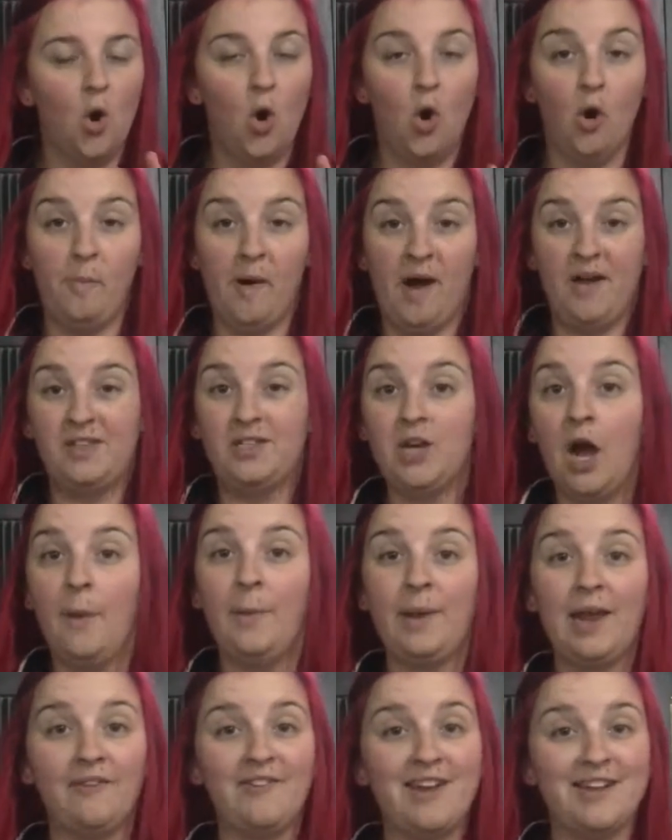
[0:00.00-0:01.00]
Or by the time
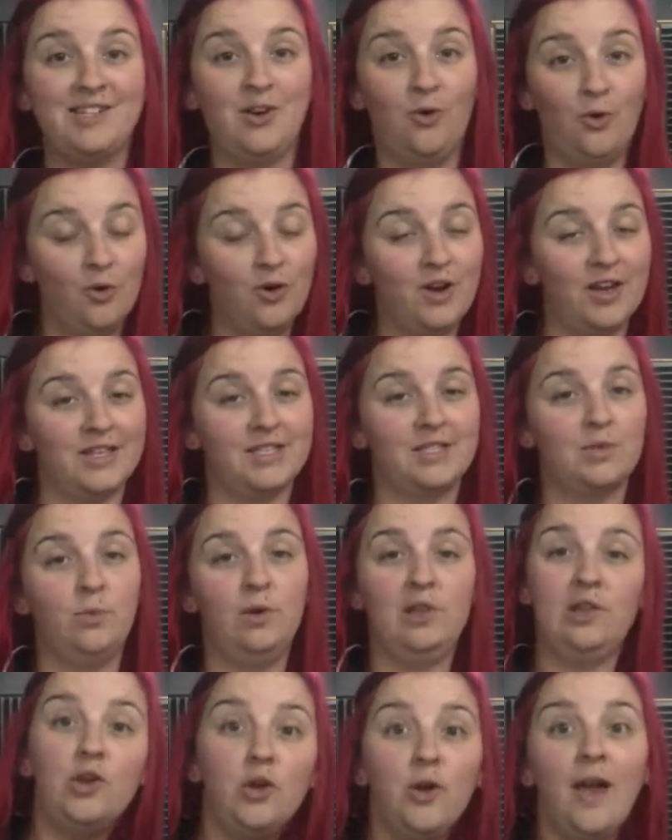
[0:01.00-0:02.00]
we get around to August,
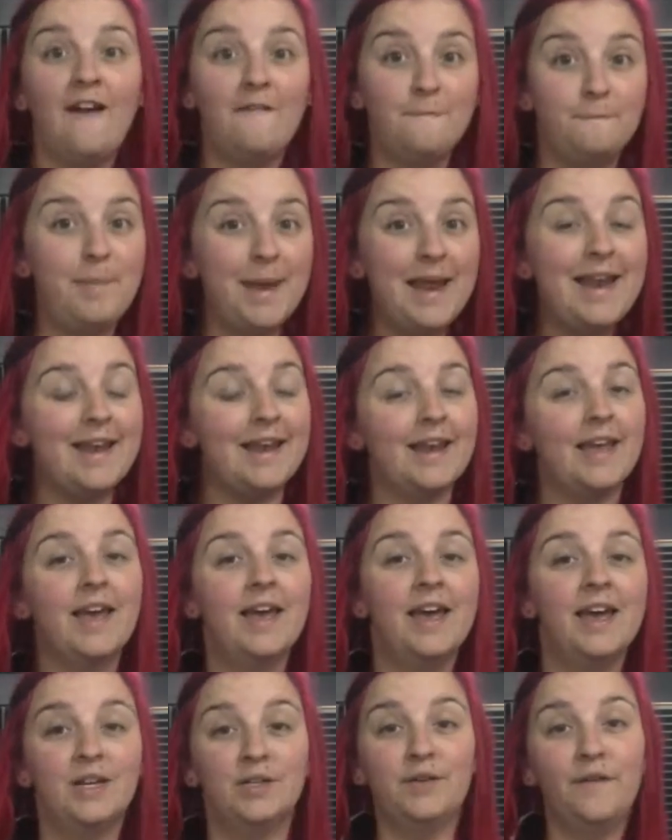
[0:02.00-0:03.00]
will you have been
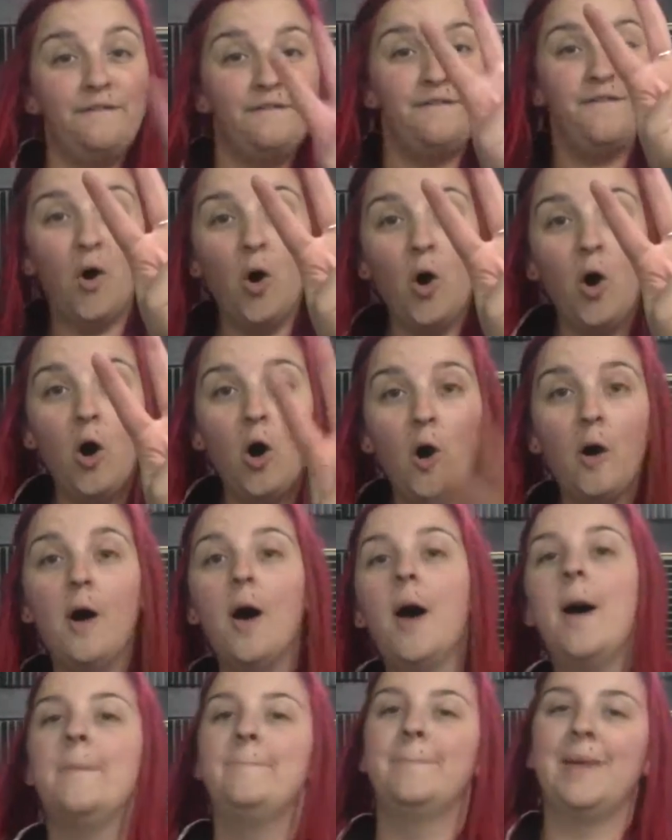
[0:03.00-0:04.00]
to four
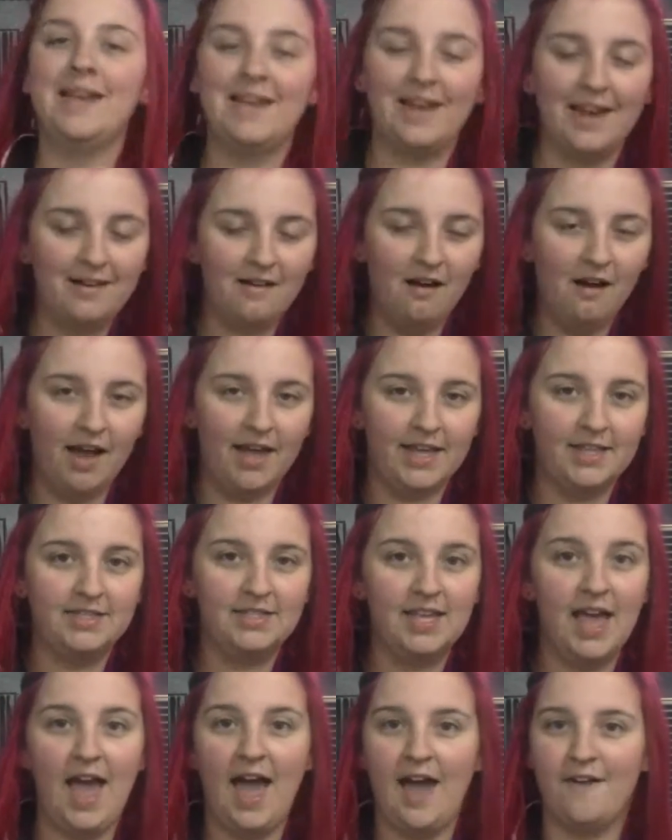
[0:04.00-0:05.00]
Monday nights?
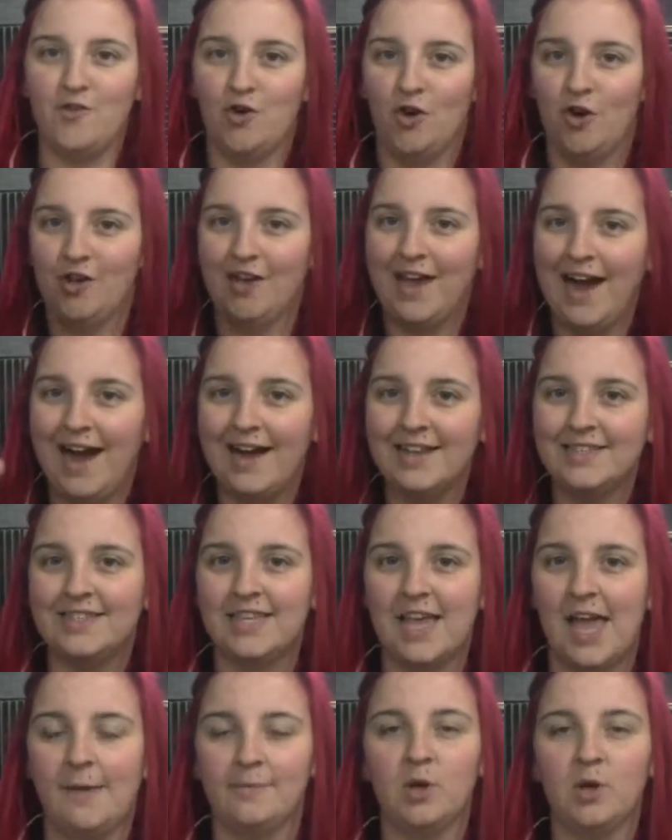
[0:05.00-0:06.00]
Have you got your card
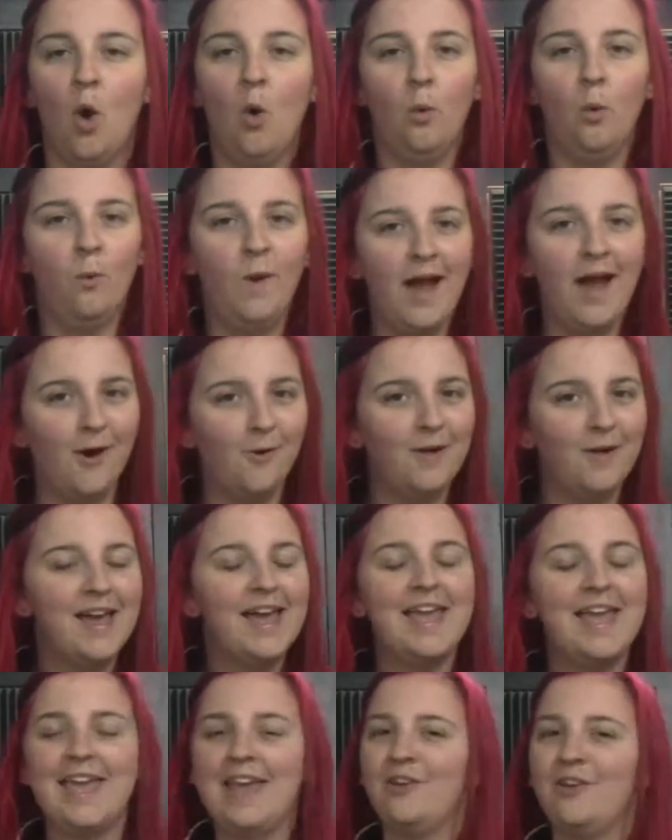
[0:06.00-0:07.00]
stamped? Well,
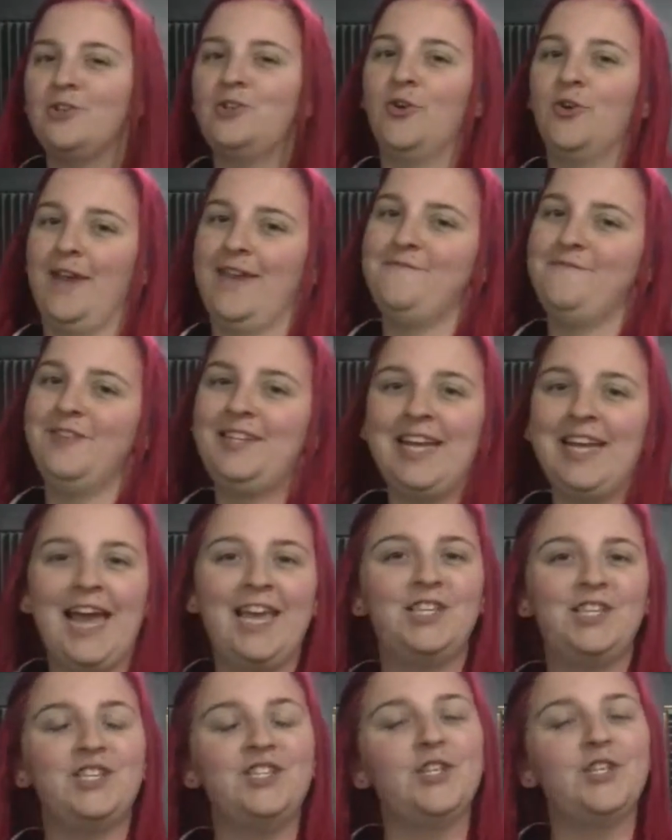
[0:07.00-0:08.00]
here is your
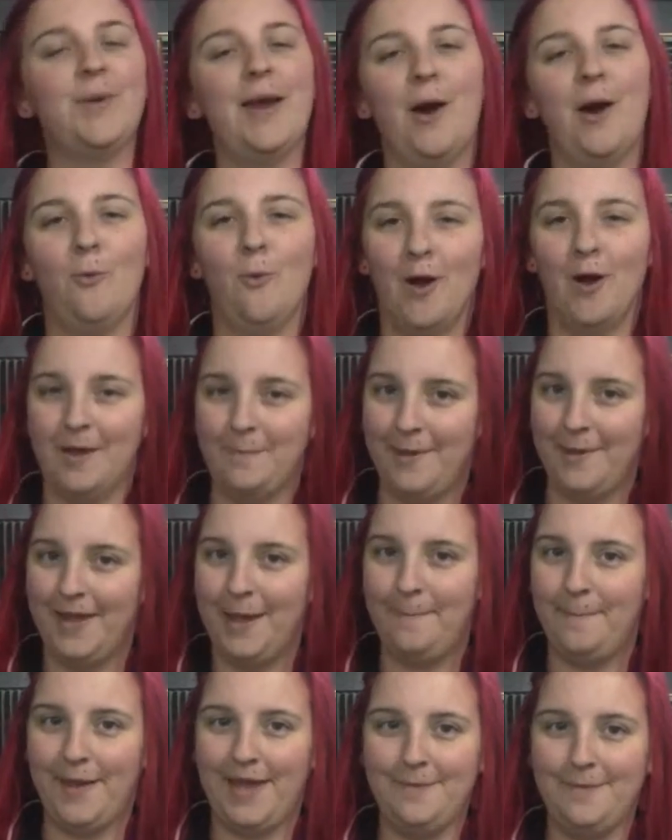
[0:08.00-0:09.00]
invitation to our Wanna Be
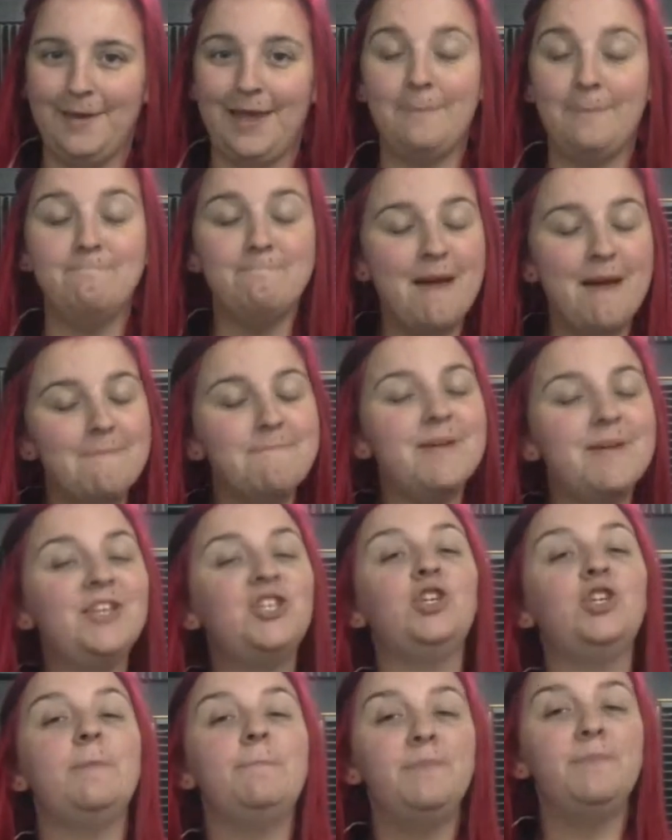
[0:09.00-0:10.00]
a BB
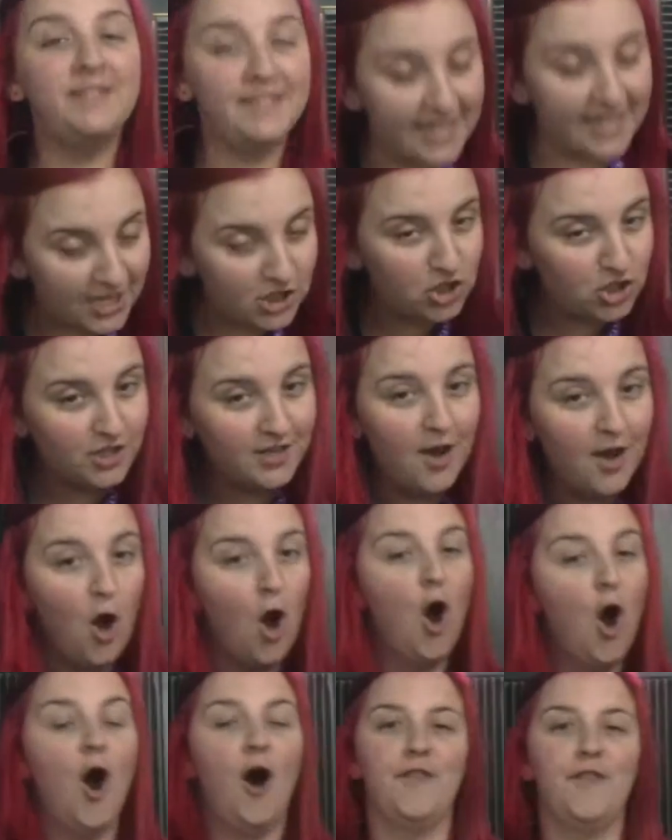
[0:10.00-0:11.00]
membership session
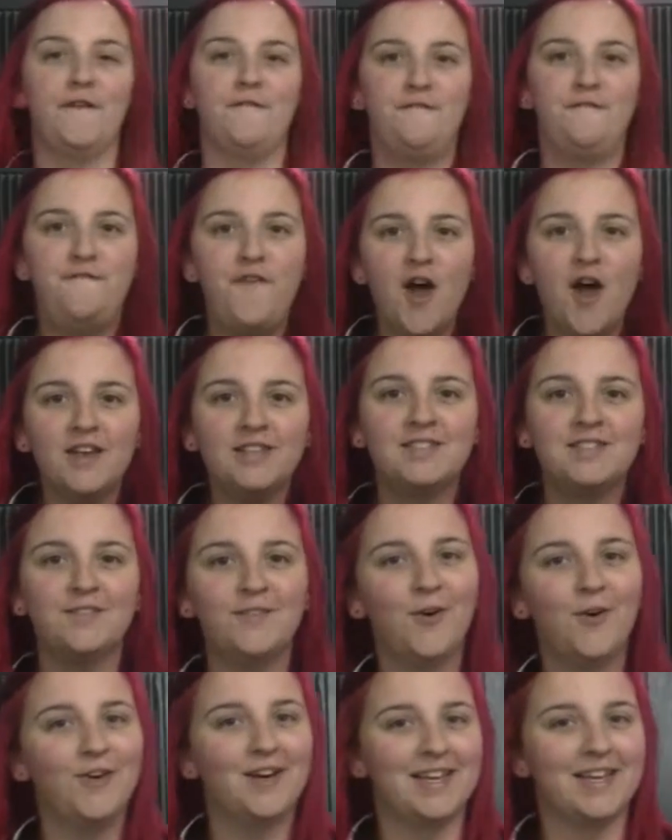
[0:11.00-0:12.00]
on the 1st of
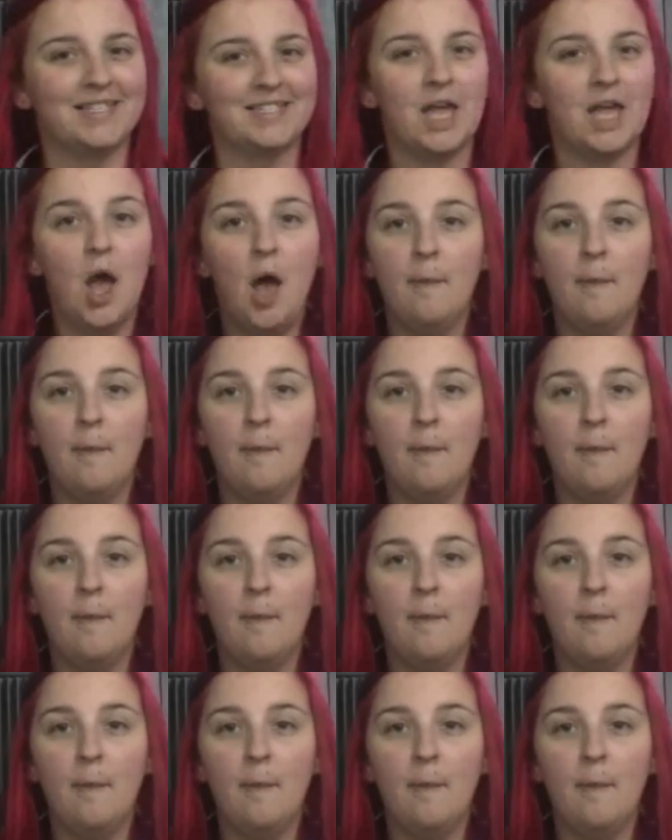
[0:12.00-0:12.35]
August.